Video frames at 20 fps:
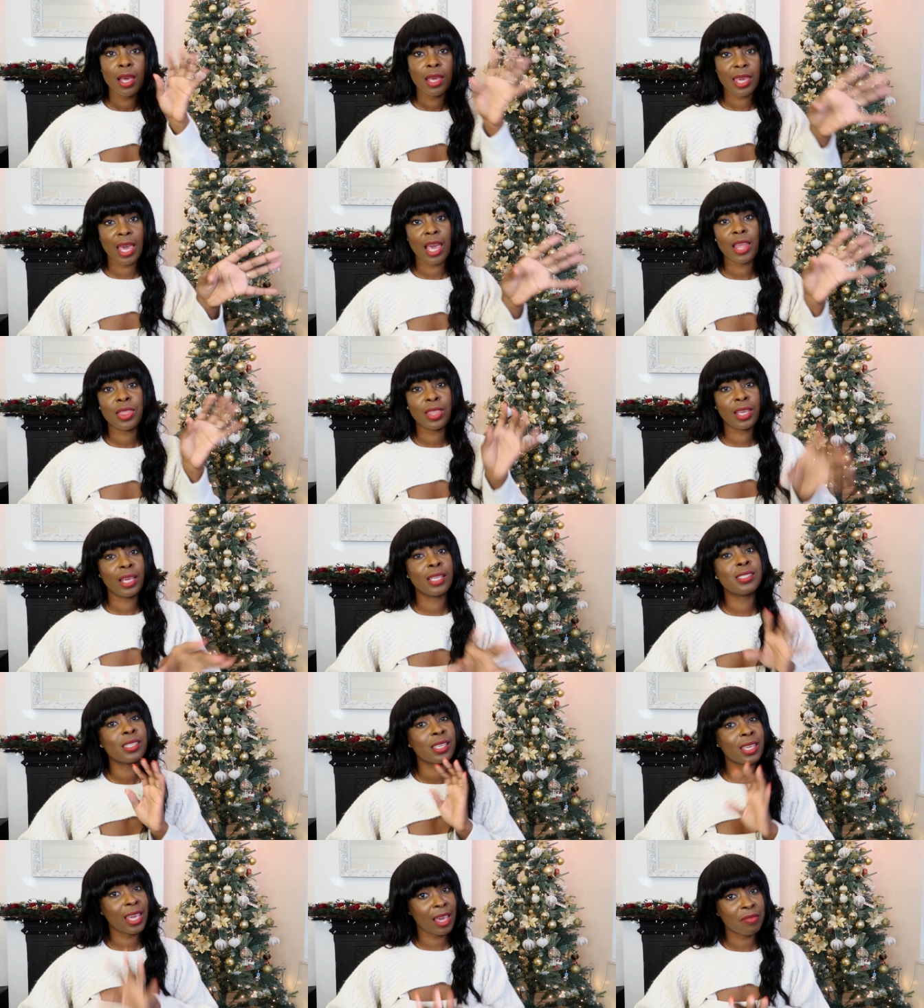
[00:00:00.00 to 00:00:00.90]
get
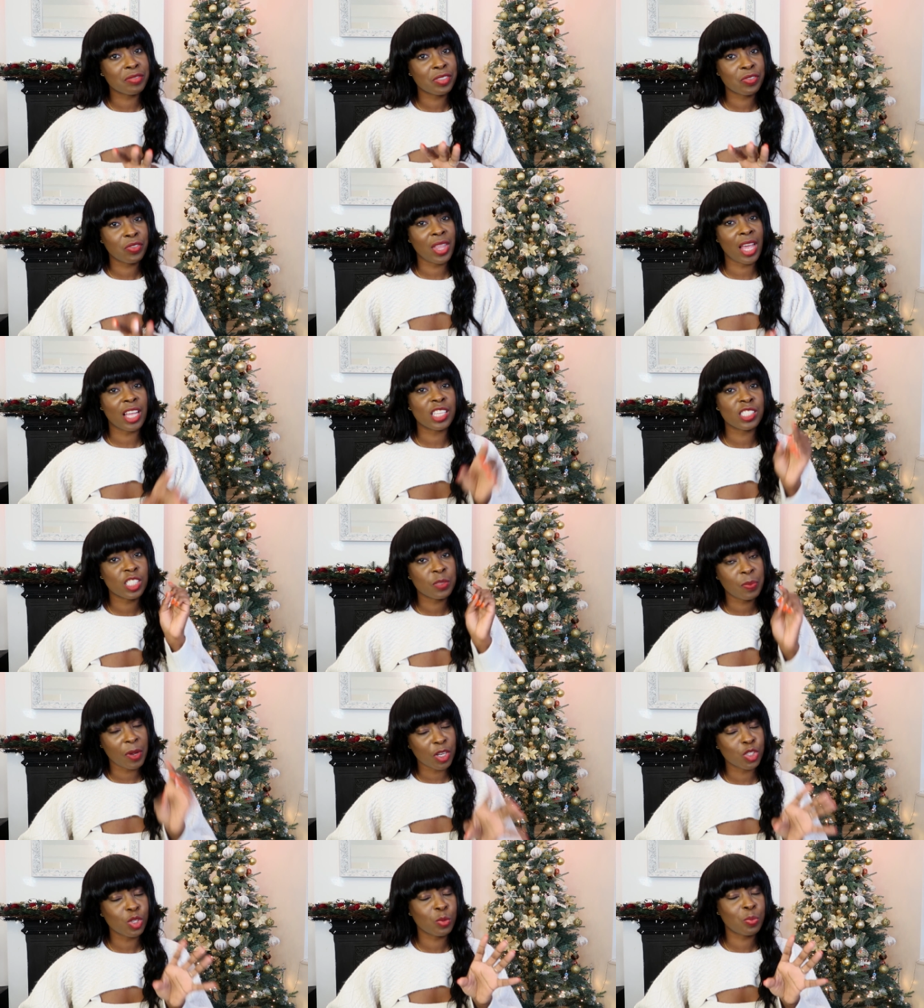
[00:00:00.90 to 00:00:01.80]
these gifts for that
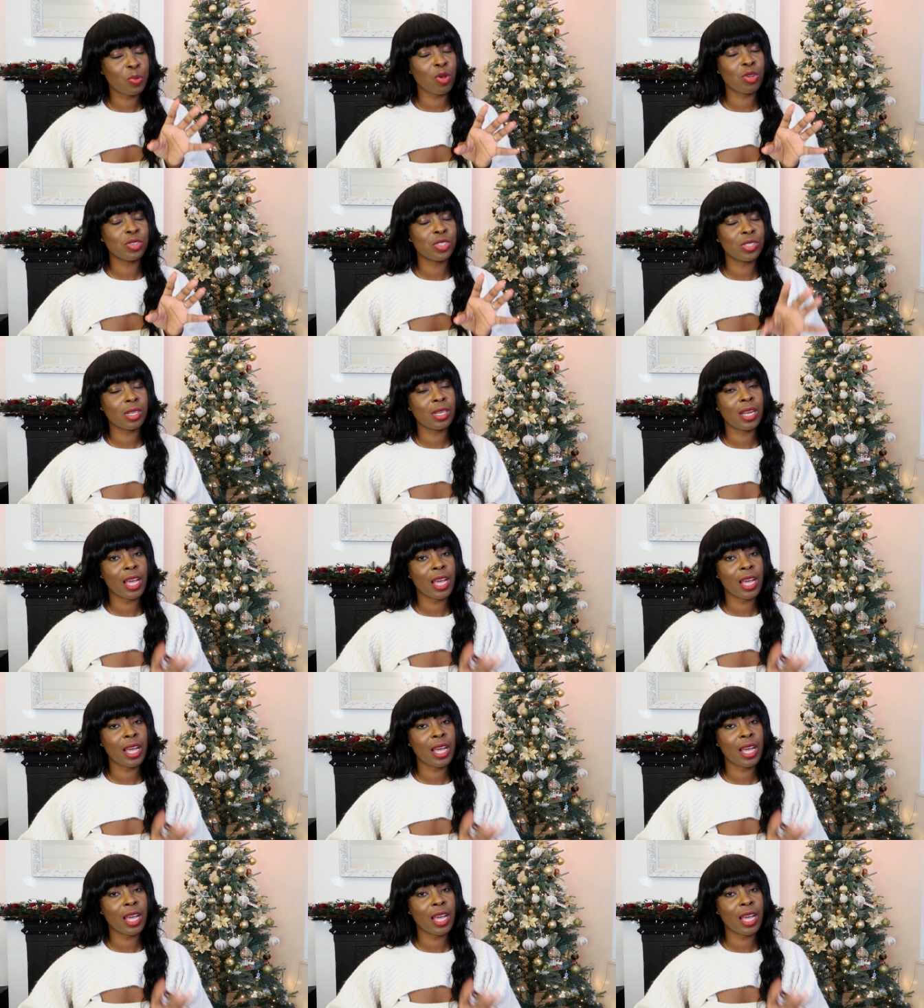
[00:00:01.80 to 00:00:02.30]
special person in